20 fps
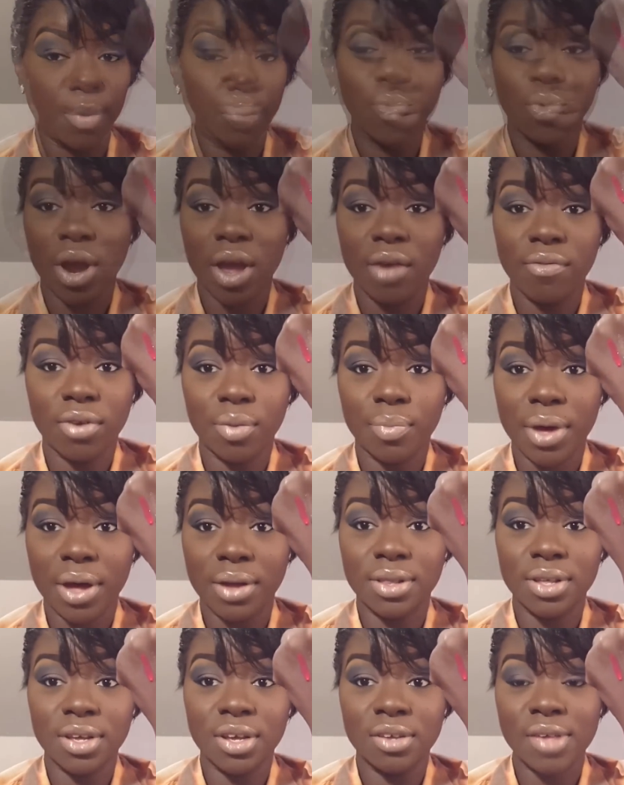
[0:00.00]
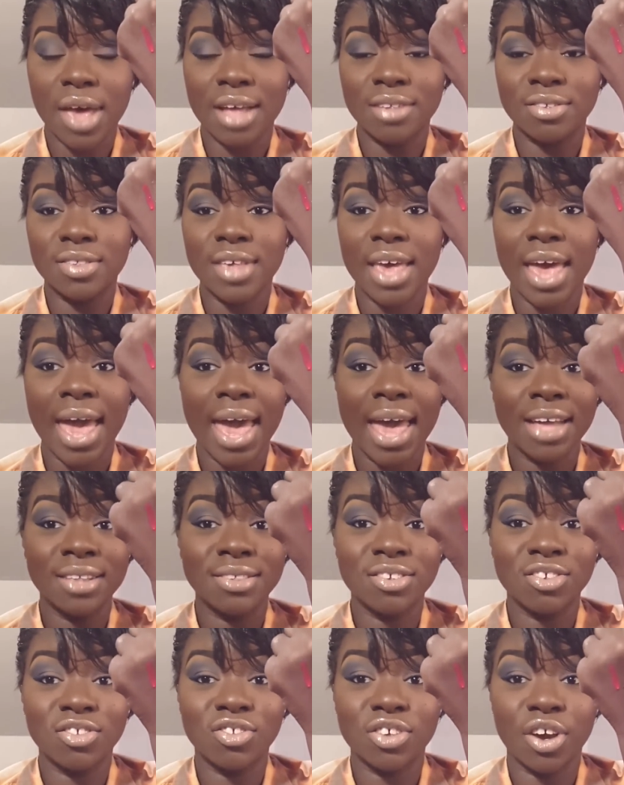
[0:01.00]
I'm raving about these. I just had
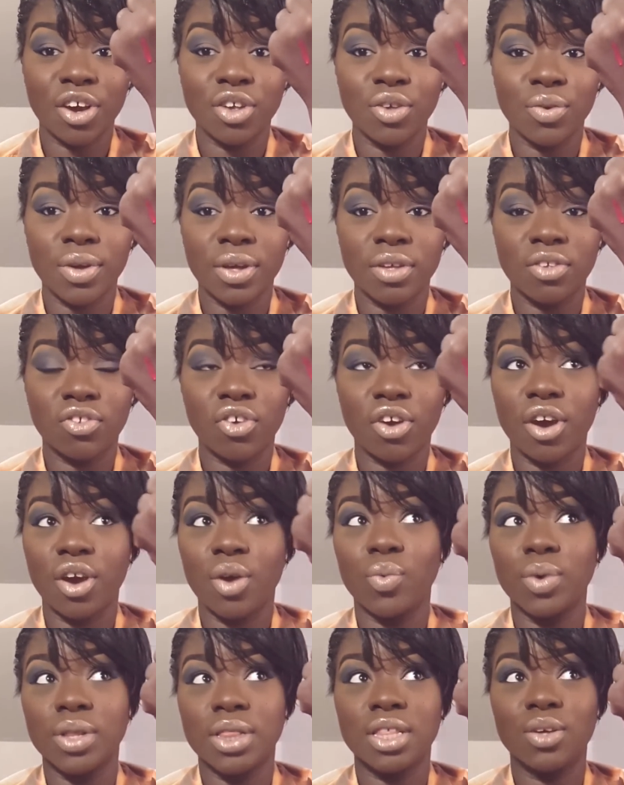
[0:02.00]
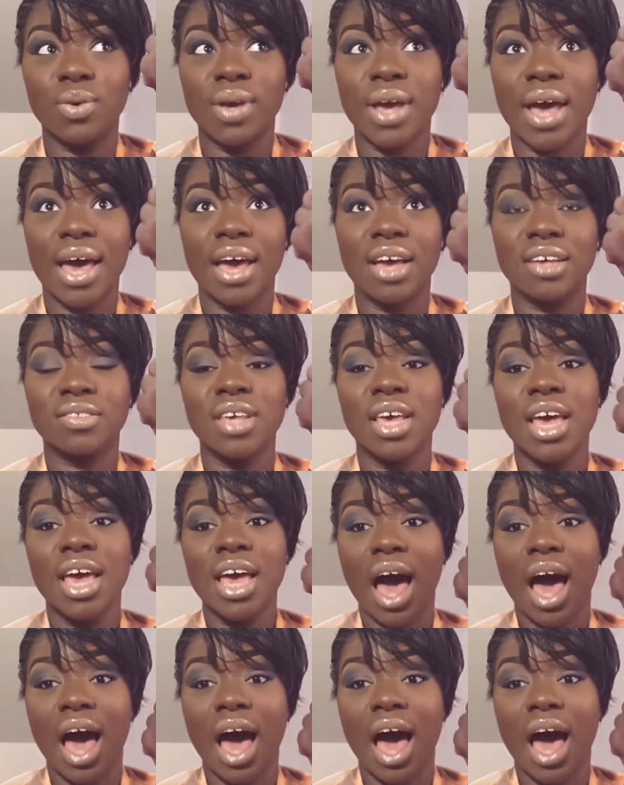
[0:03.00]
to share you share it with you guys.